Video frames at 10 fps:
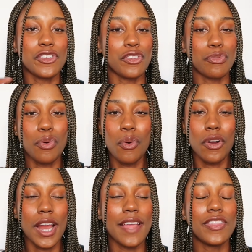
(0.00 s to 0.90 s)
there's a
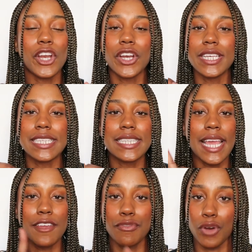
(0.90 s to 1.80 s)
for and there is
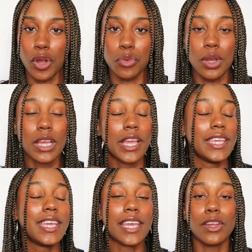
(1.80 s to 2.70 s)
a fro.
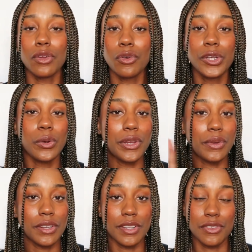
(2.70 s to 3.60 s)
You can agree or
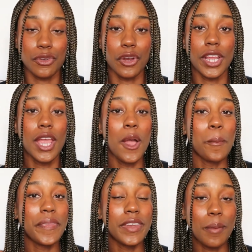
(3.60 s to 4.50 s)
you can disagree.
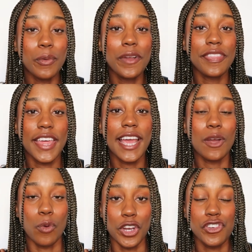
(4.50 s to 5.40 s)
But the number one thing
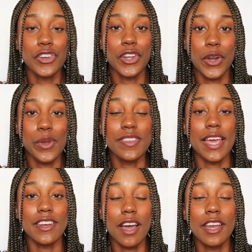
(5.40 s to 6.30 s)
I want you to know is
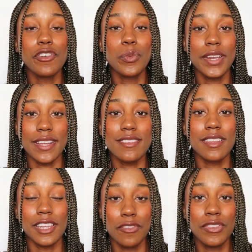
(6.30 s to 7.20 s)
that not everyone gets
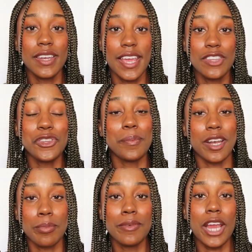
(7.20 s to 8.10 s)
to live today, so you
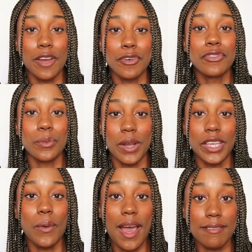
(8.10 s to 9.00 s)
better be grateful for
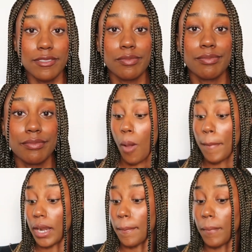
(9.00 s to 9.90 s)
what you have. Well,
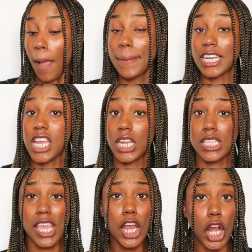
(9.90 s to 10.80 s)
I'm about to shed a
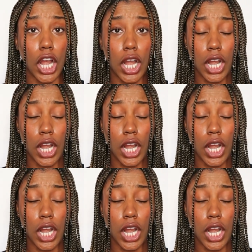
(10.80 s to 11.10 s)
tear.